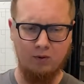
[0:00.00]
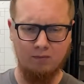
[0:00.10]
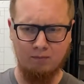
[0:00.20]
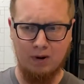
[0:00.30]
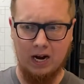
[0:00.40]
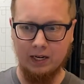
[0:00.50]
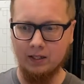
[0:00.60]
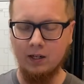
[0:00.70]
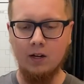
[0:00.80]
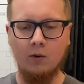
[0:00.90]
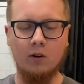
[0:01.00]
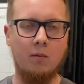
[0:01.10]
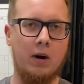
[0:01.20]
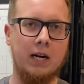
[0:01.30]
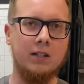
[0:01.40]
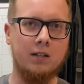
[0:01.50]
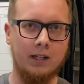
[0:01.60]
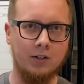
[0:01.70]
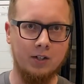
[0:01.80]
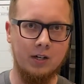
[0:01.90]
box. We're going to unbox the
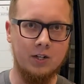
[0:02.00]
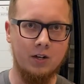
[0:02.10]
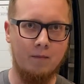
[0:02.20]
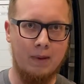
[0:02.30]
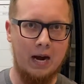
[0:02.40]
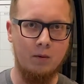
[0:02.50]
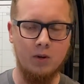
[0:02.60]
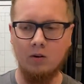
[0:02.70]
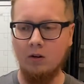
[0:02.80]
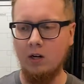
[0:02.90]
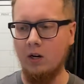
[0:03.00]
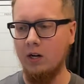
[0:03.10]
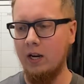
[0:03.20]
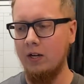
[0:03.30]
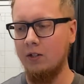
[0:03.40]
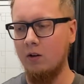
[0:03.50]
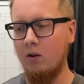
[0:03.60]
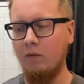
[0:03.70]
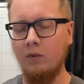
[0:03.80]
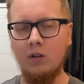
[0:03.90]
collector's edition of Biomutant here today, so
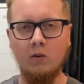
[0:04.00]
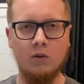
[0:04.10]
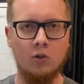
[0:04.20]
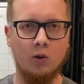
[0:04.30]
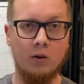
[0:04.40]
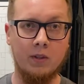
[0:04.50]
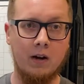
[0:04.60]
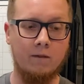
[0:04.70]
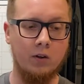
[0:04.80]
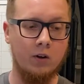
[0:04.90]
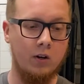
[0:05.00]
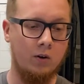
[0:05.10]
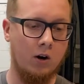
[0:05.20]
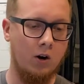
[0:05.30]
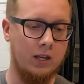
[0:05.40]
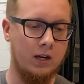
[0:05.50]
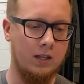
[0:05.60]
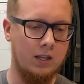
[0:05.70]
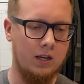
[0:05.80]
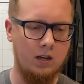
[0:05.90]
hopefully you enjoy it. Without further ado,
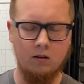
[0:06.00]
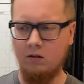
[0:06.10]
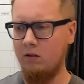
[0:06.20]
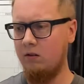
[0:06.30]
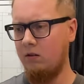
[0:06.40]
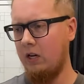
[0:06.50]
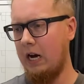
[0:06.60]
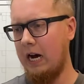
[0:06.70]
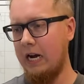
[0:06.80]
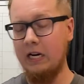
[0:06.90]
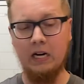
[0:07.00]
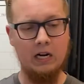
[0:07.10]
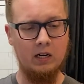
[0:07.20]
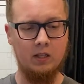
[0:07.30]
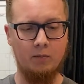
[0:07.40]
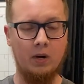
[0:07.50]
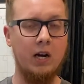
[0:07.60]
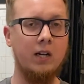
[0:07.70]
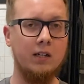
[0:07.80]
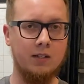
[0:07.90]
I did not cut the
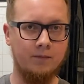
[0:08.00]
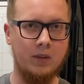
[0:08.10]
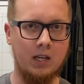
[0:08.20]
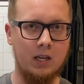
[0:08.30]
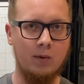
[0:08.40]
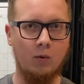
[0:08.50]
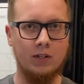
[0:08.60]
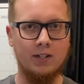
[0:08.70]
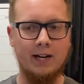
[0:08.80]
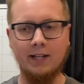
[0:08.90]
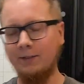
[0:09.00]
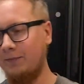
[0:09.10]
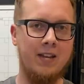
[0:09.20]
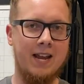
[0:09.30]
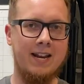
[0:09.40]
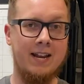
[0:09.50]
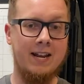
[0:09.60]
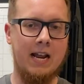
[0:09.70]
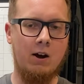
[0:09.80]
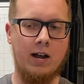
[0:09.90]
bindings. Give me 1 second.
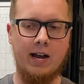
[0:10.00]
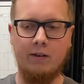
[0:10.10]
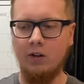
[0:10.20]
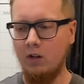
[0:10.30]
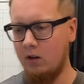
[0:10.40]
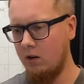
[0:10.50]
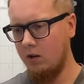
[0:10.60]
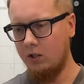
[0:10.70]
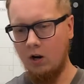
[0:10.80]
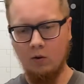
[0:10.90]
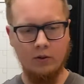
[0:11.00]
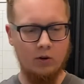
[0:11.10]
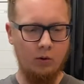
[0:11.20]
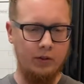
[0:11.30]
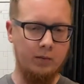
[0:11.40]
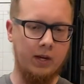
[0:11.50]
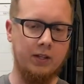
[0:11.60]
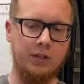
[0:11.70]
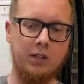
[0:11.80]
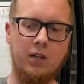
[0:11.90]
Now I have. So the cool thing about
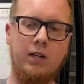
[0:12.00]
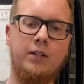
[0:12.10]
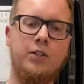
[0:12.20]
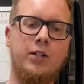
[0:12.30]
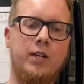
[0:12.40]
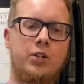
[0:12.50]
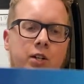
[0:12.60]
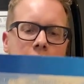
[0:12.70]
this collector's edition